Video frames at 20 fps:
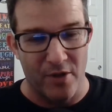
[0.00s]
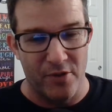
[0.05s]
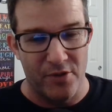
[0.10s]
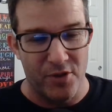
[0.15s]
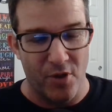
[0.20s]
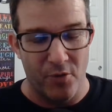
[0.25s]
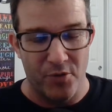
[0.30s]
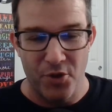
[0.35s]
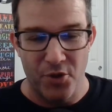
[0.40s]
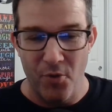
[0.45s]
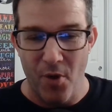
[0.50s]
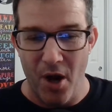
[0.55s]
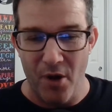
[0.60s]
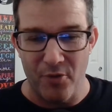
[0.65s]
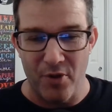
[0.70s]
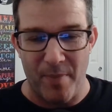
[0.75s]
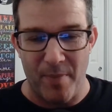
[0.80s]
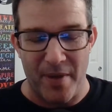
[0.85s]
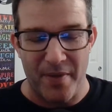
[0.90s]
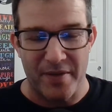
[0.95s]
So
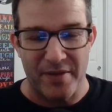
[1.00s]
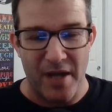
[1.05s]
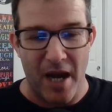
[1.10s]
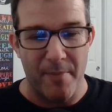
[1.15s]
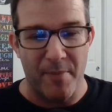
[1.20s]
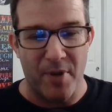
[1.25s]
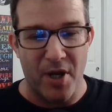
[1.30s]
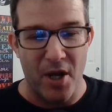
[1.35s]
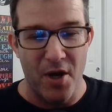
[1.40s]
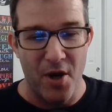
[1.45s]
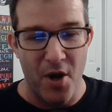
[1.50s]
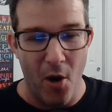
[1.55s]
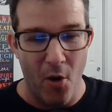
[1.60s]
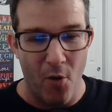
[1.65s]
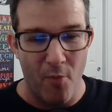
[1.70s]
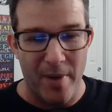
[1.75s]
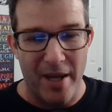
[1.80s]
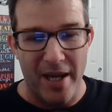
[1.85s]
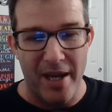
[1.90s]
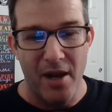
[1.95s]
200 by the time
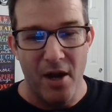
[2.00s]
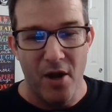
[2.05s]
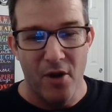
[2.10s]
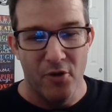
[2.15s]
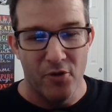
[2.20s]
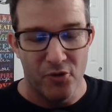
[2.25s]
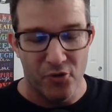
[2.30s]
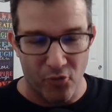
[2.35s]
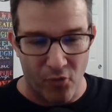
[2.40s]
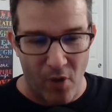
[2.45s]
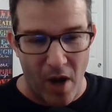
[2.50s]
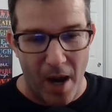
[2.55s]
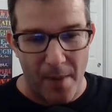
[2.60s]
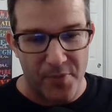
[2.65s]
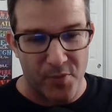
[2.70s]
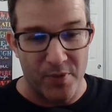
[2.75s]
Kenobi drops,